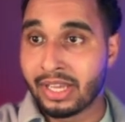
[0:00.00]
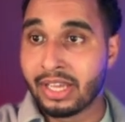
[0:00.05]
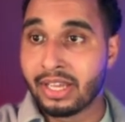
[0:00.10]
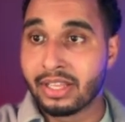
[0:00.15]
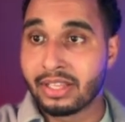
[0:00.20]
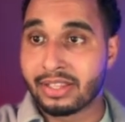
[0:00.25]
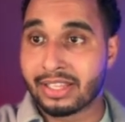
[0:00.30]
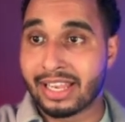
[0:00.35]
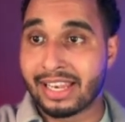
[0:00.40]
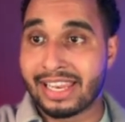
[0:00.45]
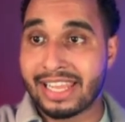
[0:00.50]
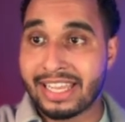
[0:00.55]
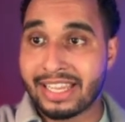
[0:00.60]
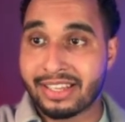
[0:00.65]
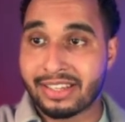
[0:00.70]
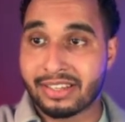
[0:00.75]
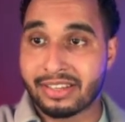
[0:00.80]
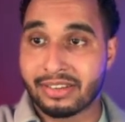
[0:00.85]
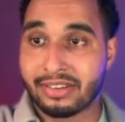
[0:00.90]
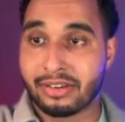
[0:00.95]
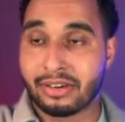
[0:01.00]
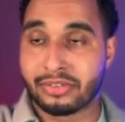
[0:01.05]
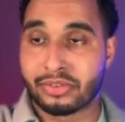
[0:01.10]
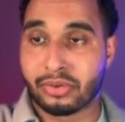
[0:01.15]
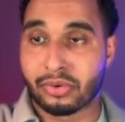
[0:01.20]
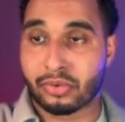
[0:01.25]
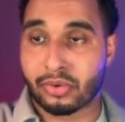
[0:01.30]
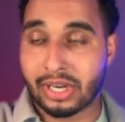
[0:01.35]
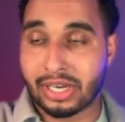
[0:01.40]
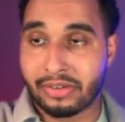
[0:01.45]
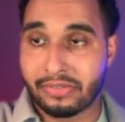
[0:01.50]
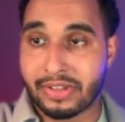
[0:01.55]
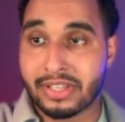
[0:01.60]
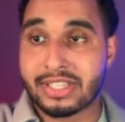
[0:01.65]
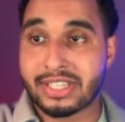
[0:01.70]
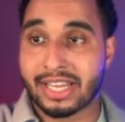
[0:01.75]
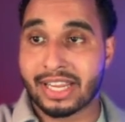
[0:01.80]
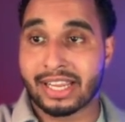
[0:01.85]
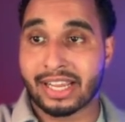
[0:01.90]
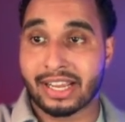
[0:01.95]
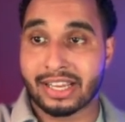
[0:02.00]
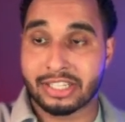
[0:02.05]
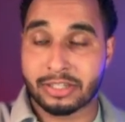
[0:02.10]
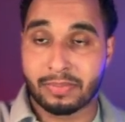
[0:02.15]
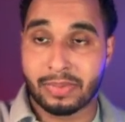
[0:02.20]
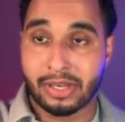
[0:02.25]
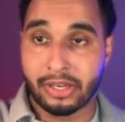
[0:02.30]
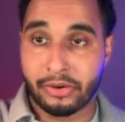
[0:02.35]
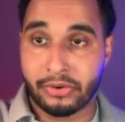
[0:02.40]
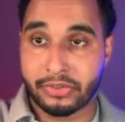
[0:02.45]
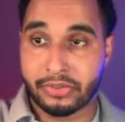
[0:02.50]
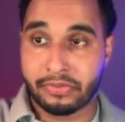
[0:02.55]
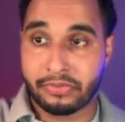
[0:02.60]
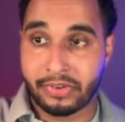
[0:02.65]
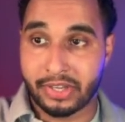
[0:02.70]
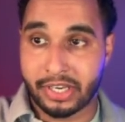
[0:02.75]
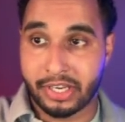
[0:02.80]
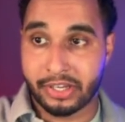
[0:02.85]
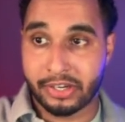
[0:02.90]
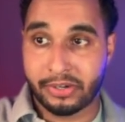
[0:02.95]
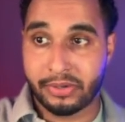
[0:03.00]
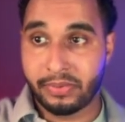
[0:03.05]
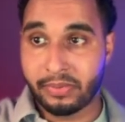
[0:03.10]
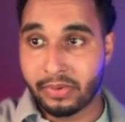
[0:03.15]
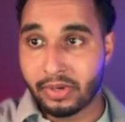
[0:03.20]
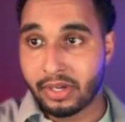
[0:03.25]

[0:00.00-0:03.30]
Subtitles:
The link to Relevance AI is below the video.